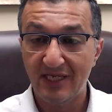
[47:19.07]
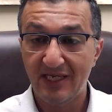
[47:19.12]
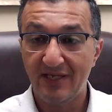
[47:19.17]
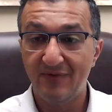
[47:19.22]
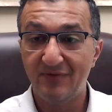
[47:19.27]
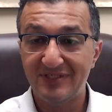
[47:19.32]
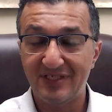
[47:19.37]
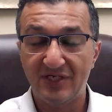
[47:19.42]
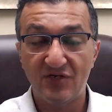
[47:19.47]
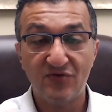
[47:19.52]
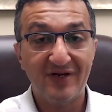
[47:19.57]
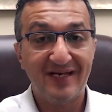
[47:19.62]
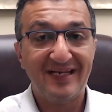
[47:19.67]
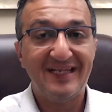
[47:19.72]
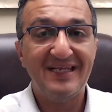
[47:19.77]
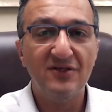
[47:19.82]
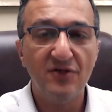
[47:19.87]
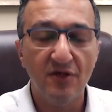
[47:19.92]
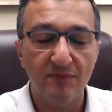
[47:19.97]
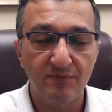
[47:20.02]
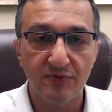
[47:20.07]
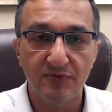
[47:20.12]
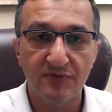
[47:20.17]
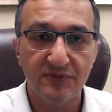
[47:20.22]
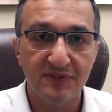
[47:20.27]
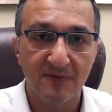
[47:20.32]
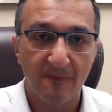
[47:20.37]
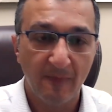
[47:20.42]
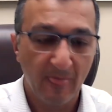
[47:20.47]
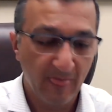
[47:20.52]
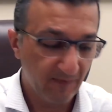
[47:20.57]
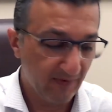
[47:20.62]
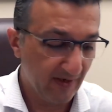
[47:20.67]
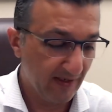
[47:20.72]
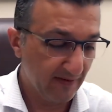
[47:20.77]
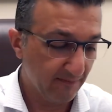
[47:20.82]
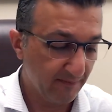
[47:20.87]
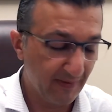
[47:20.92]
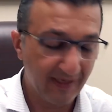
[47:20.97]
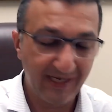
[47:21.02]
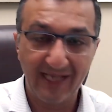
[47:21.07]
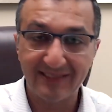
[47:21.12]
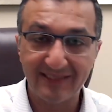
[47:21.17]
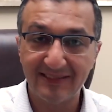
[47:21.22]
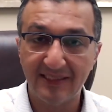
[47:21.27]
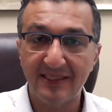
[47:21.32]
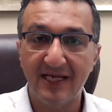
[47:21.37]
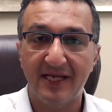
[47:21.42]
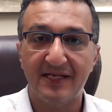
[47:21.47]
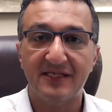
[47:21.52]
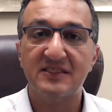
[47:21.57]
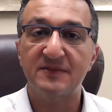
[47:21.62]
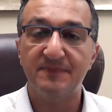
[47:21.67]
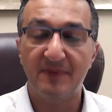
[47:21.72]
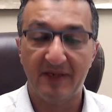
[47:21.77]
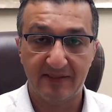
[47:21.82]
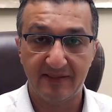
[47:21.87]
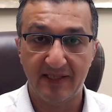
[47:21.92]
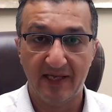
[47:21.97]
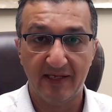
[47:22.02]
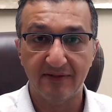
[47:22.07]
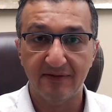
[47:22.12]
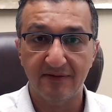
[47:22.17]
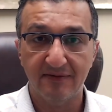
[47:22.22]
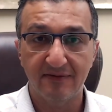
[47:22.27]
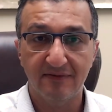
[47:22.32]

was a great ego boost, right? But I did not expect that.